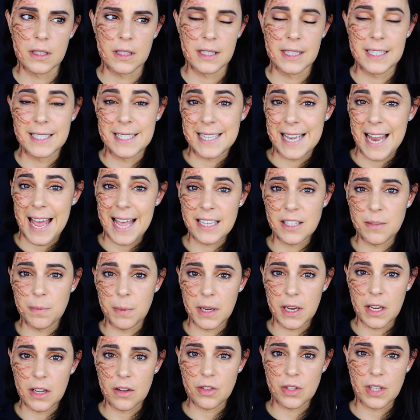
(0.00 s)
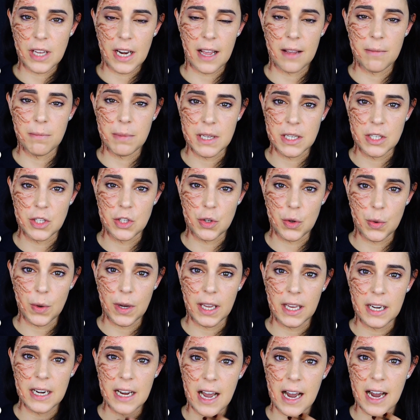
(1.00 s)
These last videos that I've been
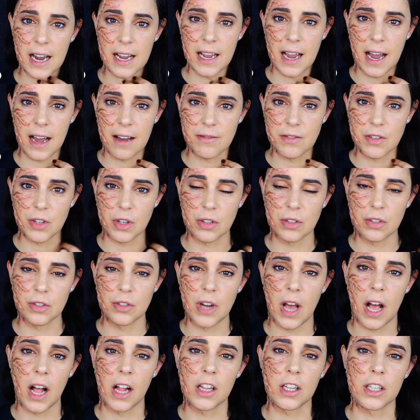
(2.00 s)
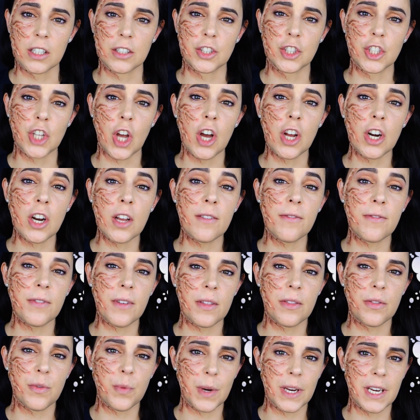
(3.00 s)
doing, I have done a ton of
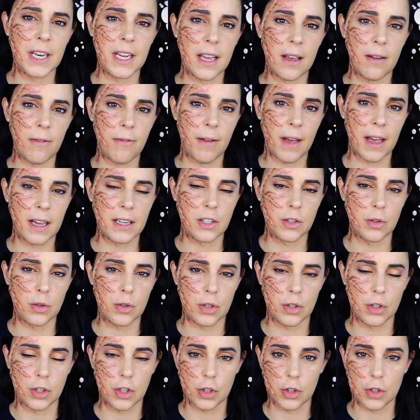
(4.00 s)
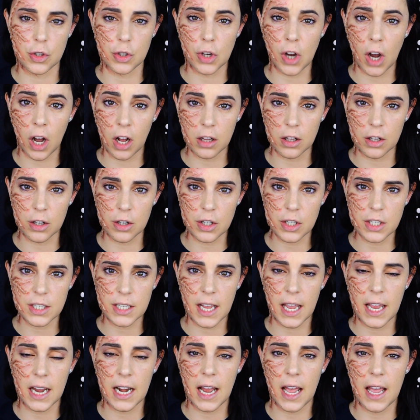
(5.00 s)
a 3D effect using just colors,
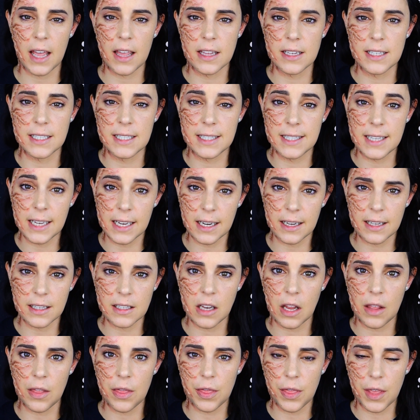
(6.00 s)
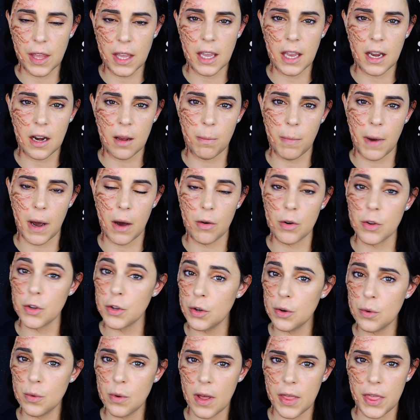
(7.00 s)
and I did it thinking about
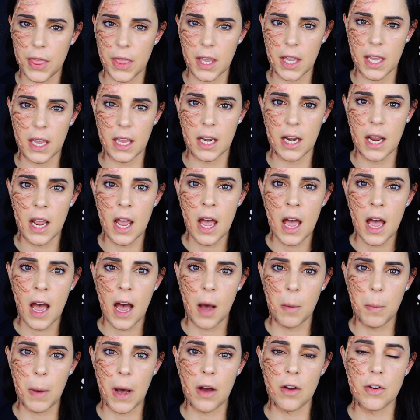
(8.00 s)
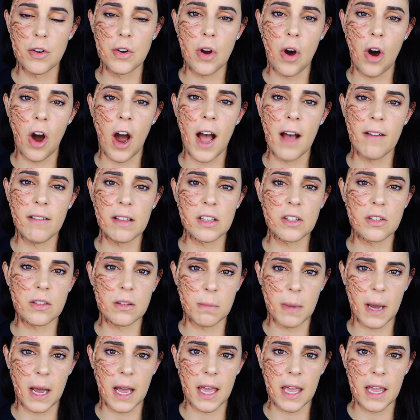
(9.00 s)
you, thinking about not having
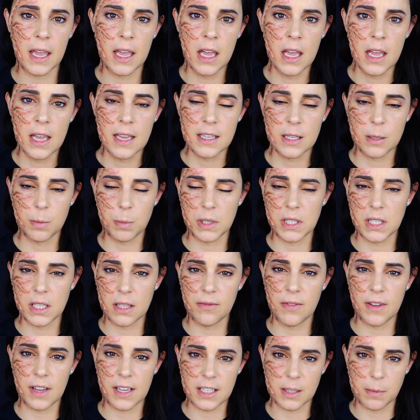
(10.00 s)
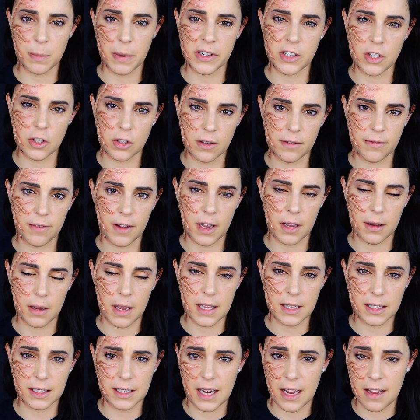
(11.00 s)
to buy specific special
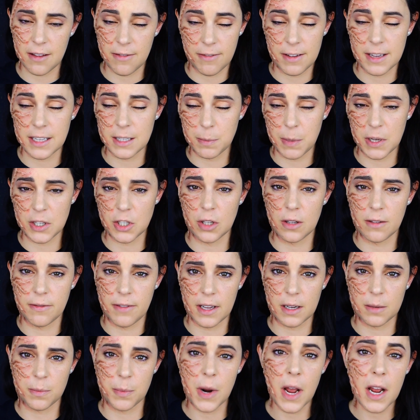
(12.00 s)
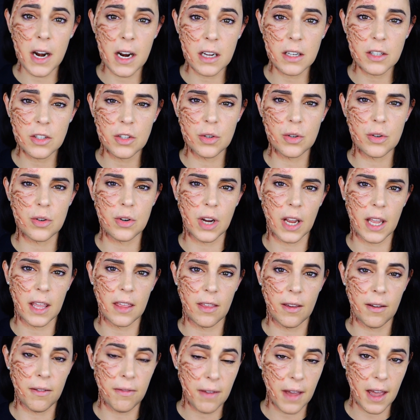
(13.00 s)
effect products to
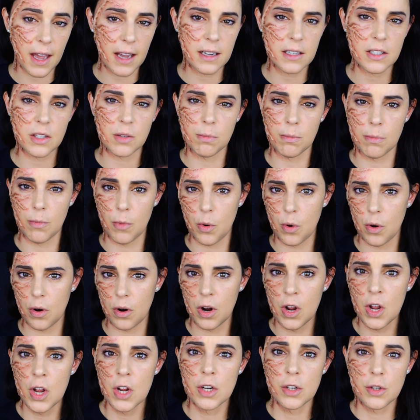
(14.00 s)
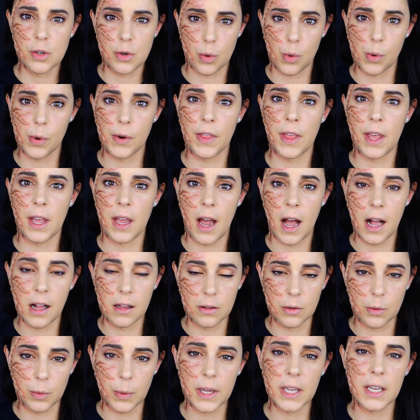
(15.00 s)
create effects, more toward the
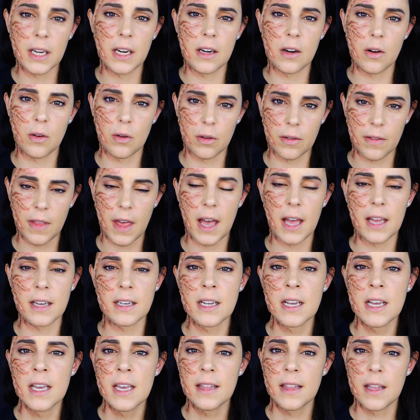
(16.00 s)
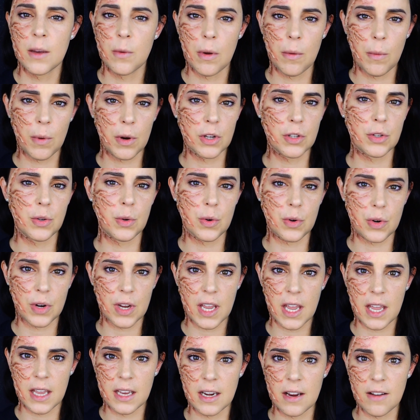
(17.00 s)
Halloween and all of that we wanted to
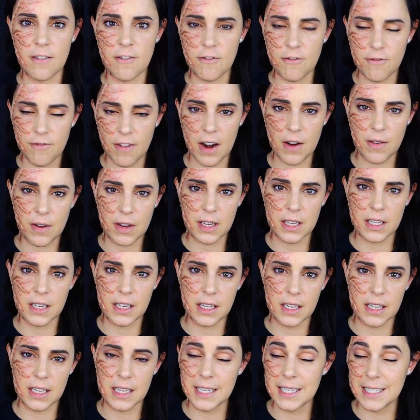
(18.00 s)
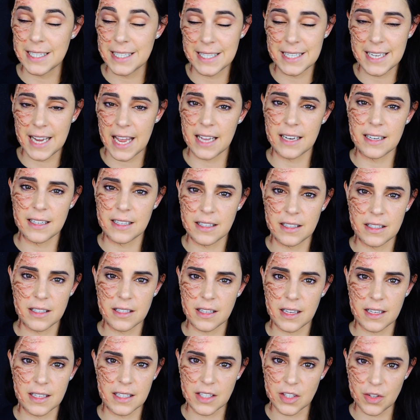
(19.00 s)
create very
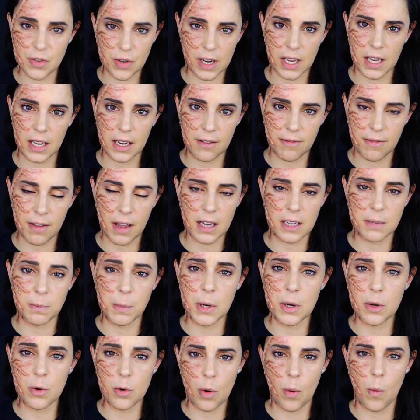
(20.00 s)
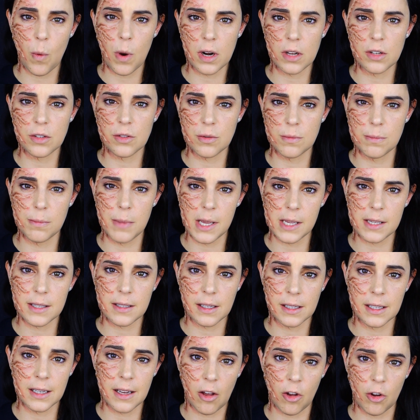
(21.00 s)
intense striking effect, but we don't want to
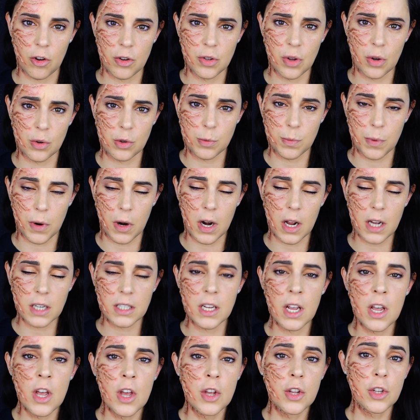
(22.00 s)
invest in those products.